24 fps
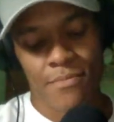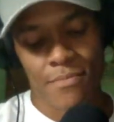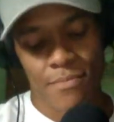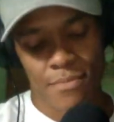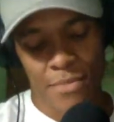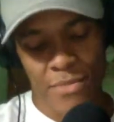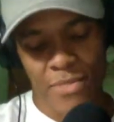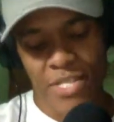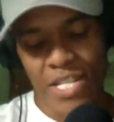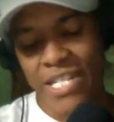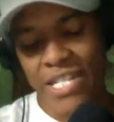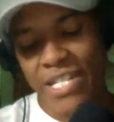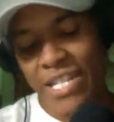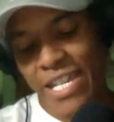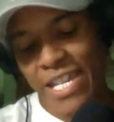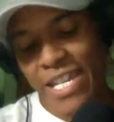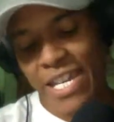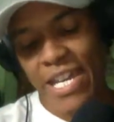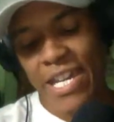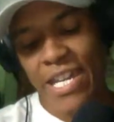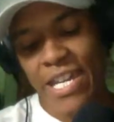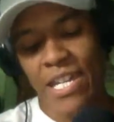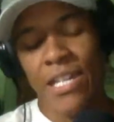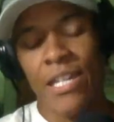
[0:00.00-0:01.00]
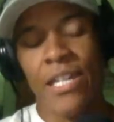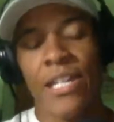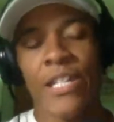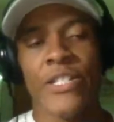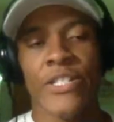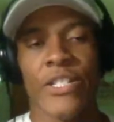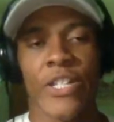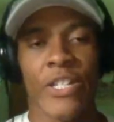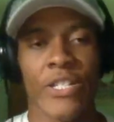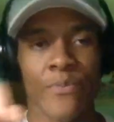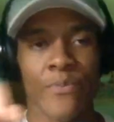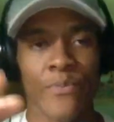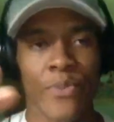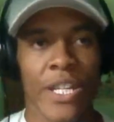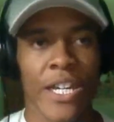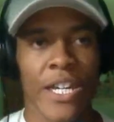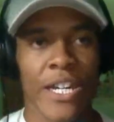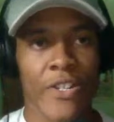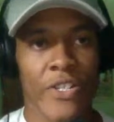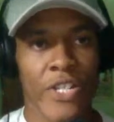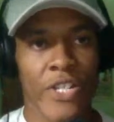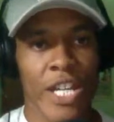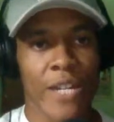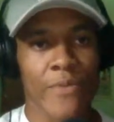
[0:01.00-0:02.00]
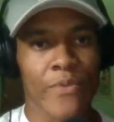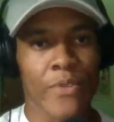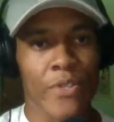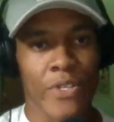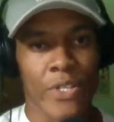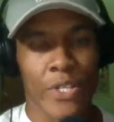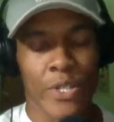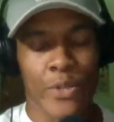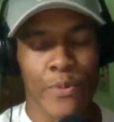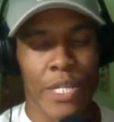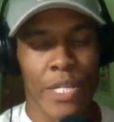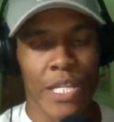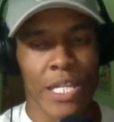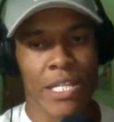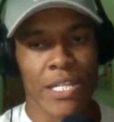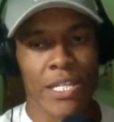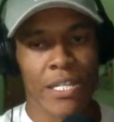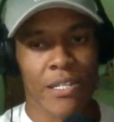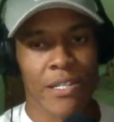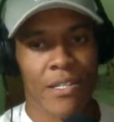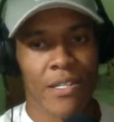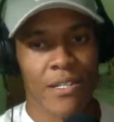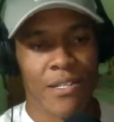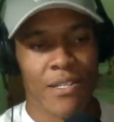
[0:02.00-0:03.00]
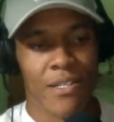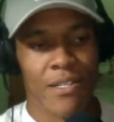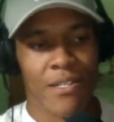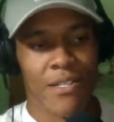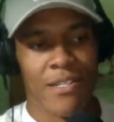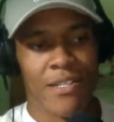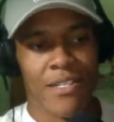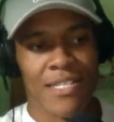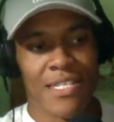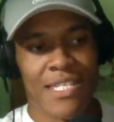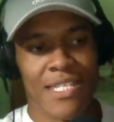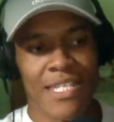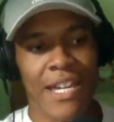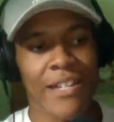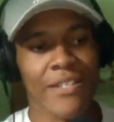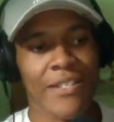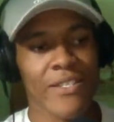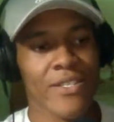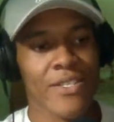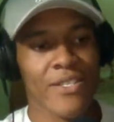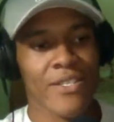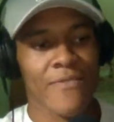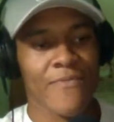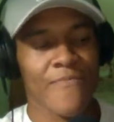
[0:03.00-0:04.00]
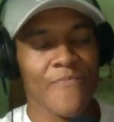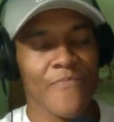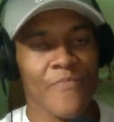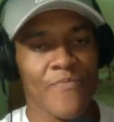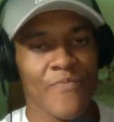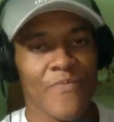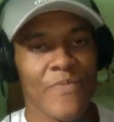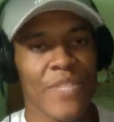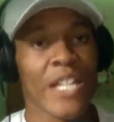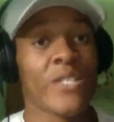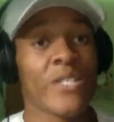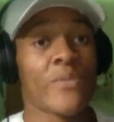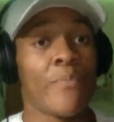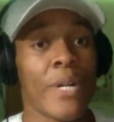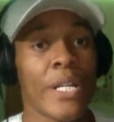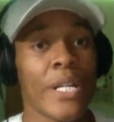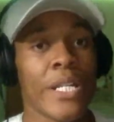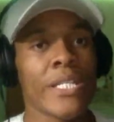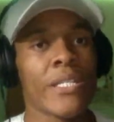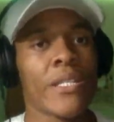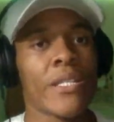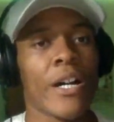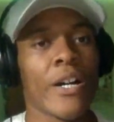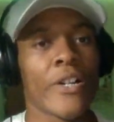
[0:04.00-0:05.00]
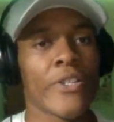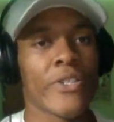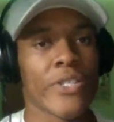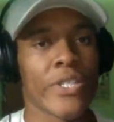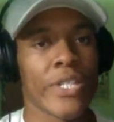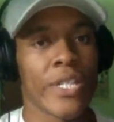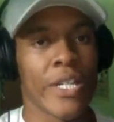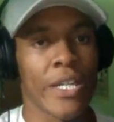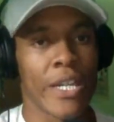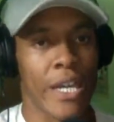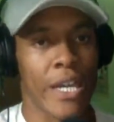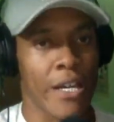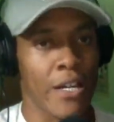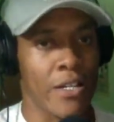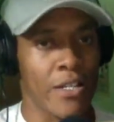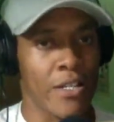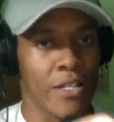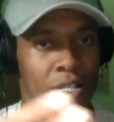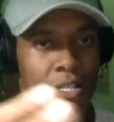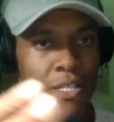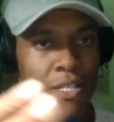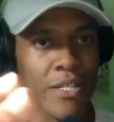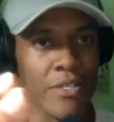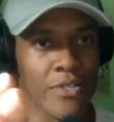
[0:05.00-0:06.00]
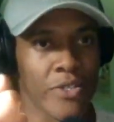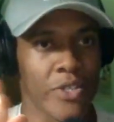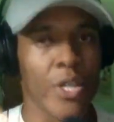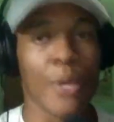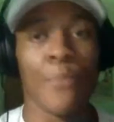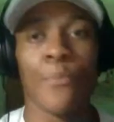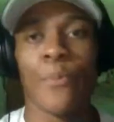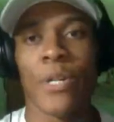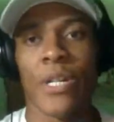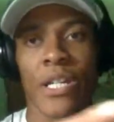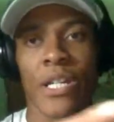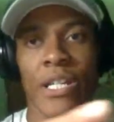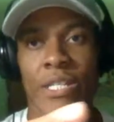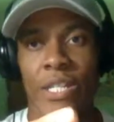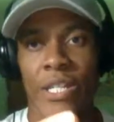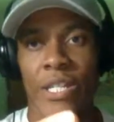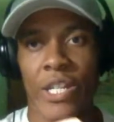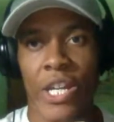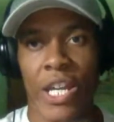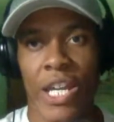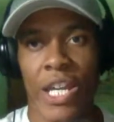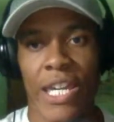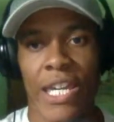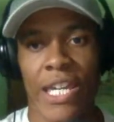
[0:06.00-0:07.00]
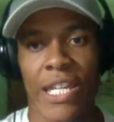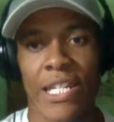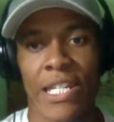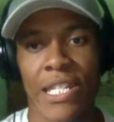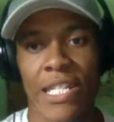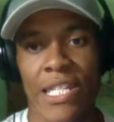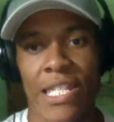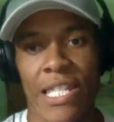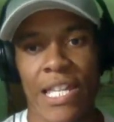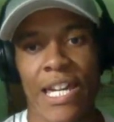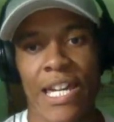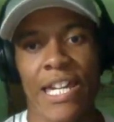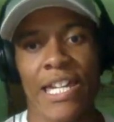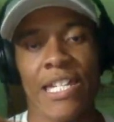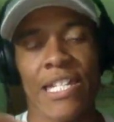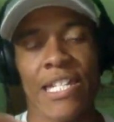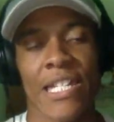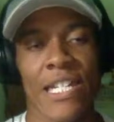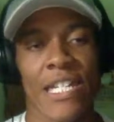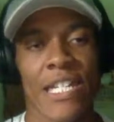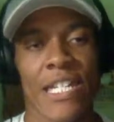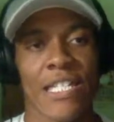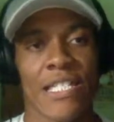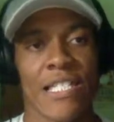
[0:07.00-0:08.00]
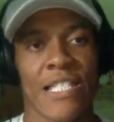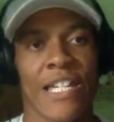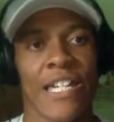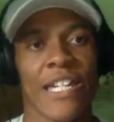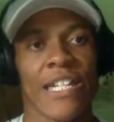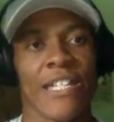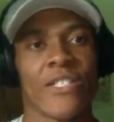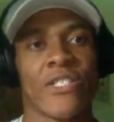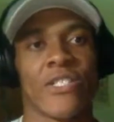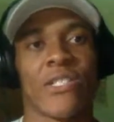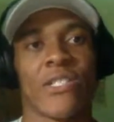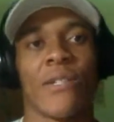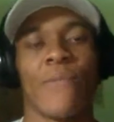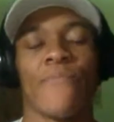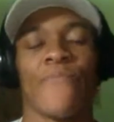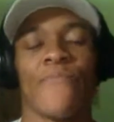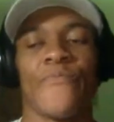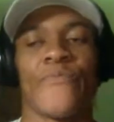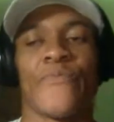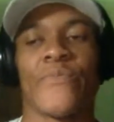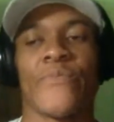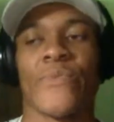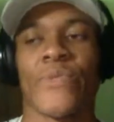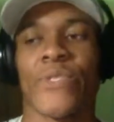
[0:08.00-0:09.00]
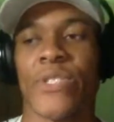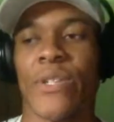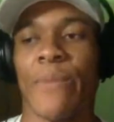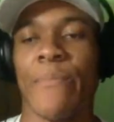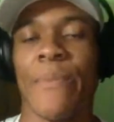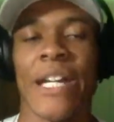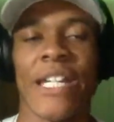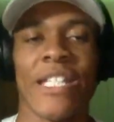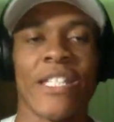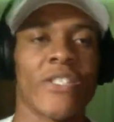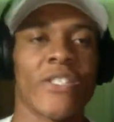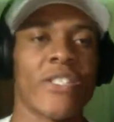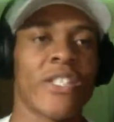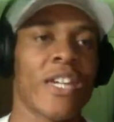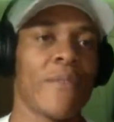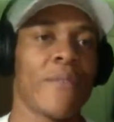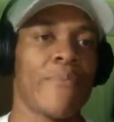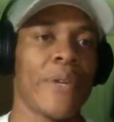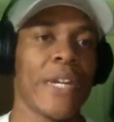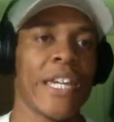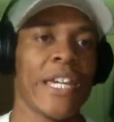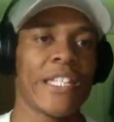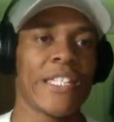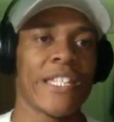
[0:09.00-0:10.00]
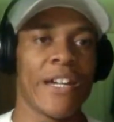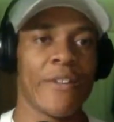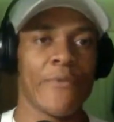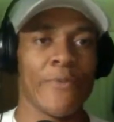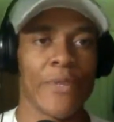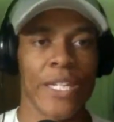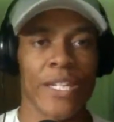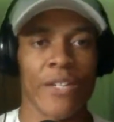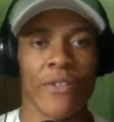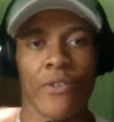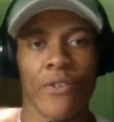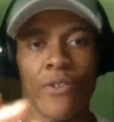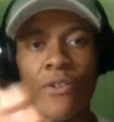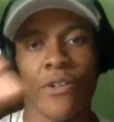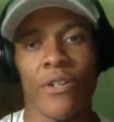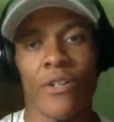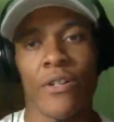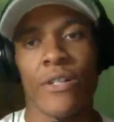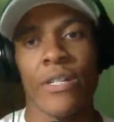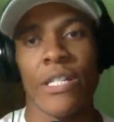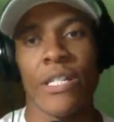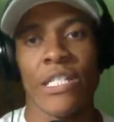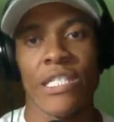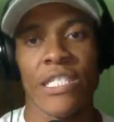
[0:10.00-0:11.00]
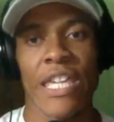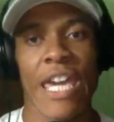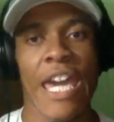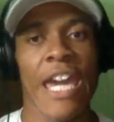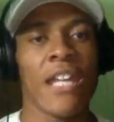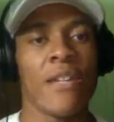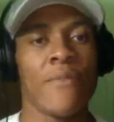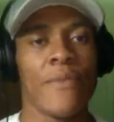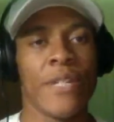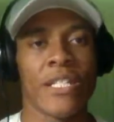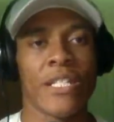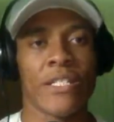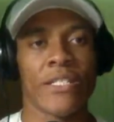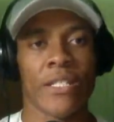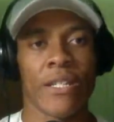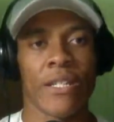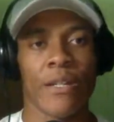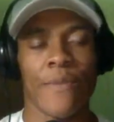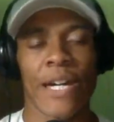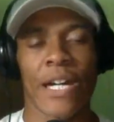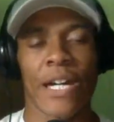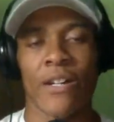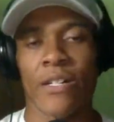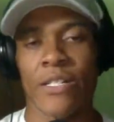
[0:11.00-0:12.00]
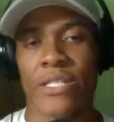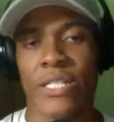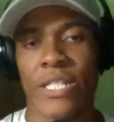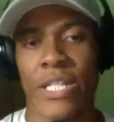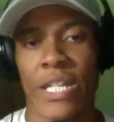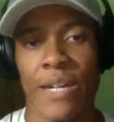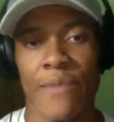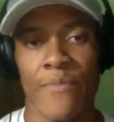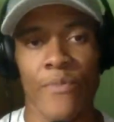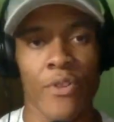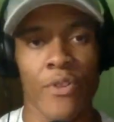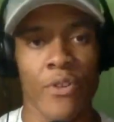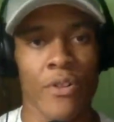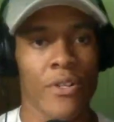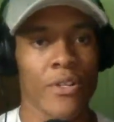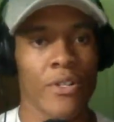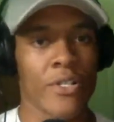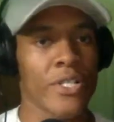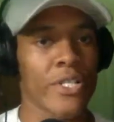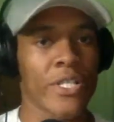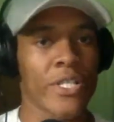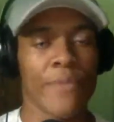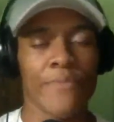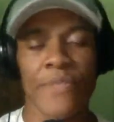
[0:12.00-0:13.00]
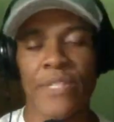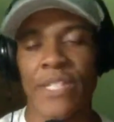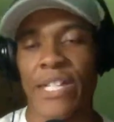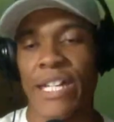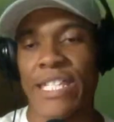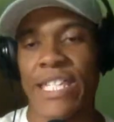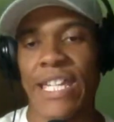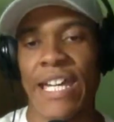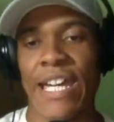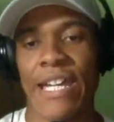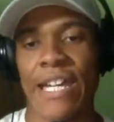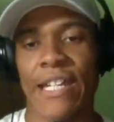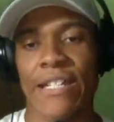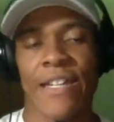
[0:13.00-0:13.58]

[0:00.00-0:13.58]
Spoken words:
JJK, doesn't put out a chapter this week, that's money lost somewhere in the chain. Like somebody doesn't get paid that week, or the anime doesn't come out on time, or something like that